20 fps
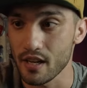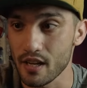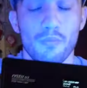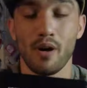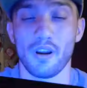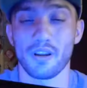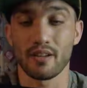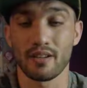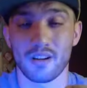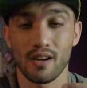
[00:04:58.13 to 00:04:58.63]
Oh
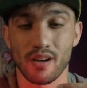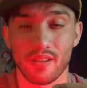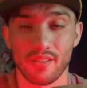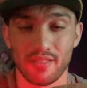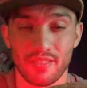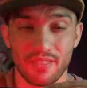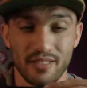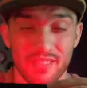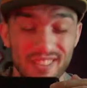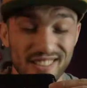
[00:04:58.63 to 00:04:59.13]
my
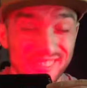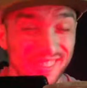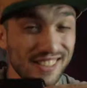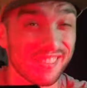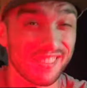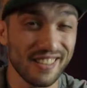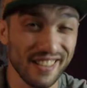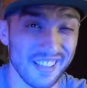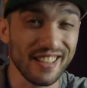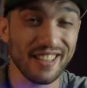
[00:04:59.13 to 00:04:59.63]
god, this
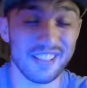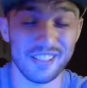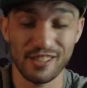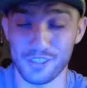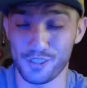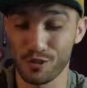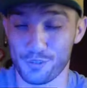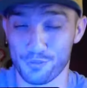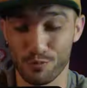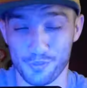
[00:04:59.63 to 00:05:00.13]
thing
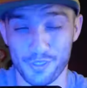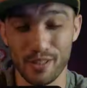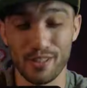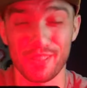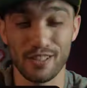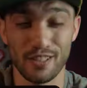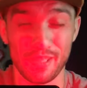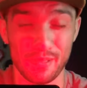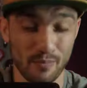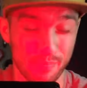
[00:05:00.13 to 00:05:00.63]
is
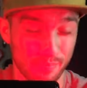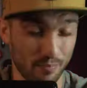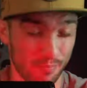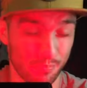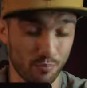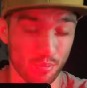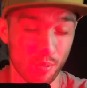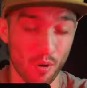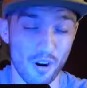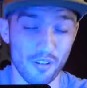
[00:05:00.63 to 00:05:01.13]
really
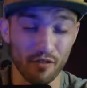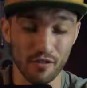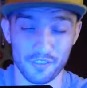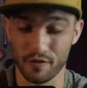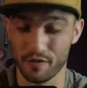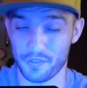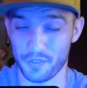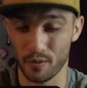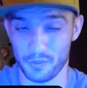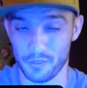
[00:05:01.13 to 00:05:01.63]

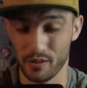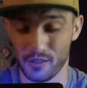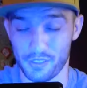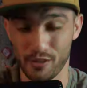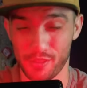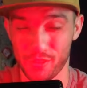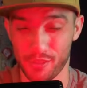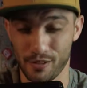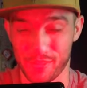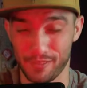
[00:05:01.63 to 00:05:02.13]
powerful. It's
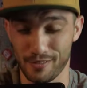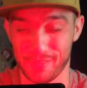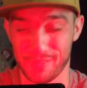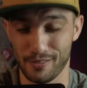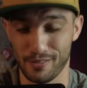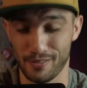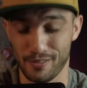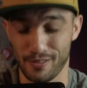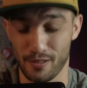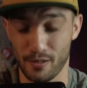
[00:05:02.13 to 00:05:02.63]
just
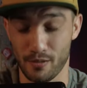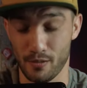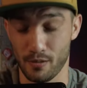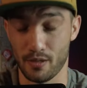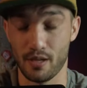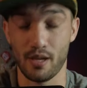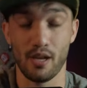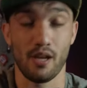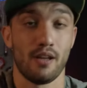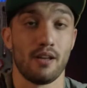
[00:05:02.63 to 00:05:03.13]

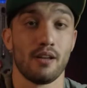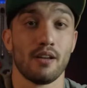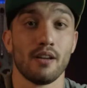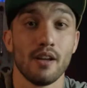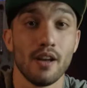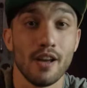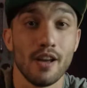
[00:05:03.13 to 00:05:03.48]
okay.